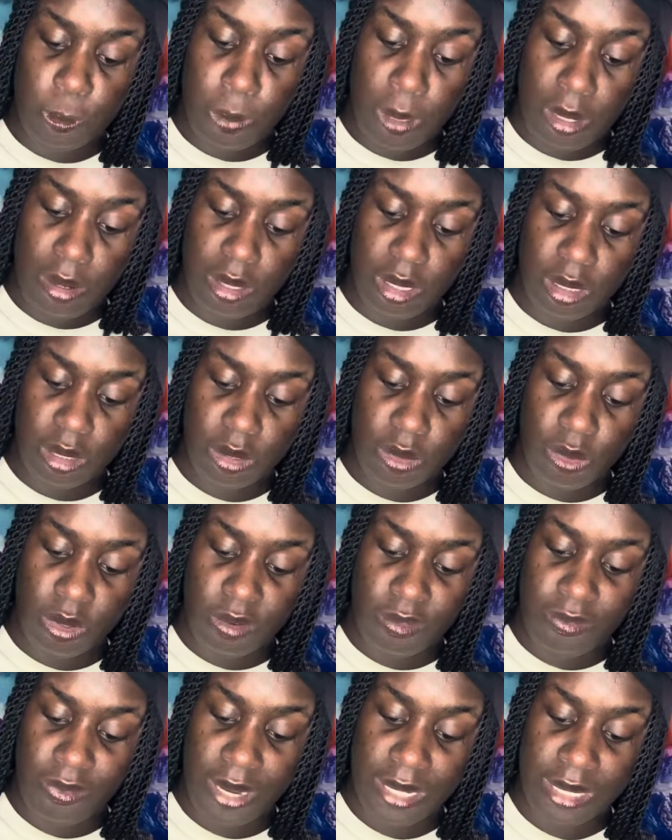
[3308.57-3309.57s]
parent is going to
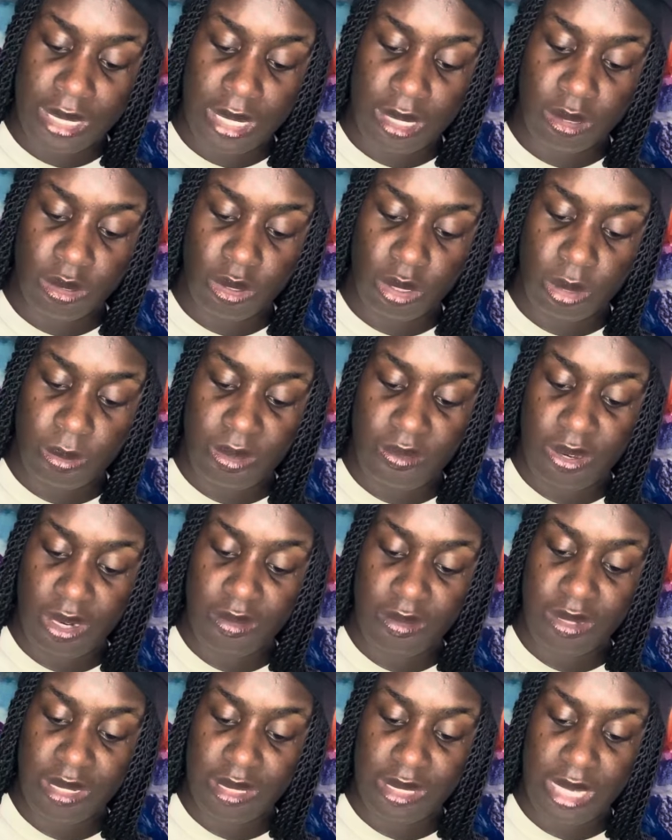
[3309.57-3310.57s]
find out, is going to be
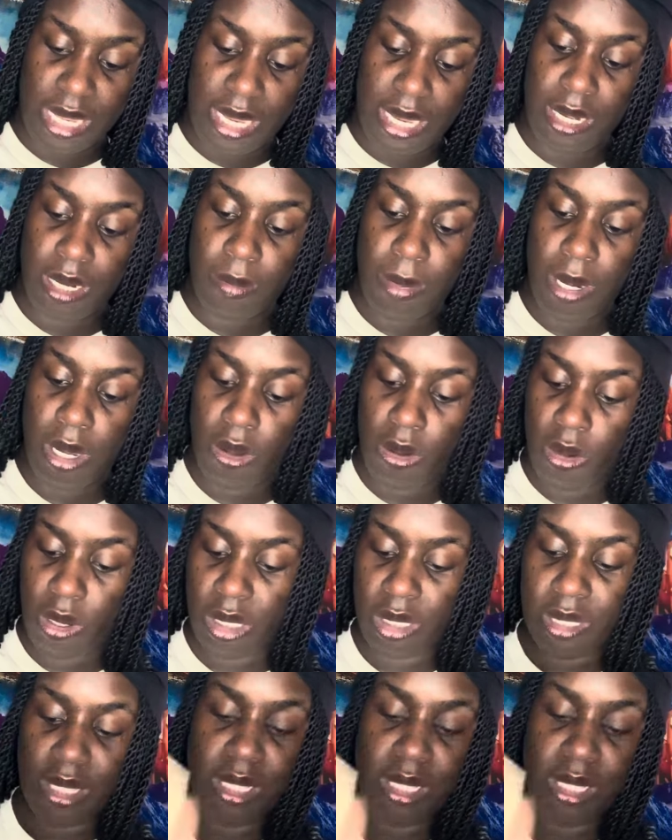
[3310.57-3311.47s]
very sad about all of